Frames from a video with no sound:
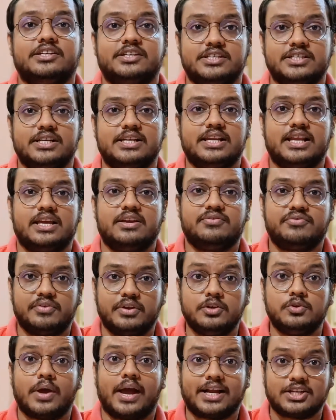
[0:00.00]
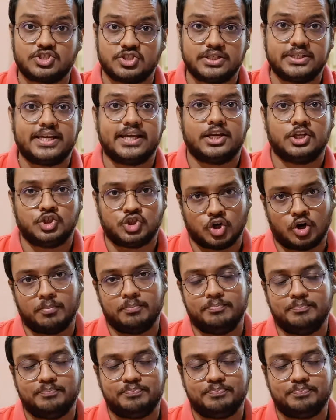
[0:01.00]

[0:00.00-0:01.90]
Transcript: real life when you actually get a job.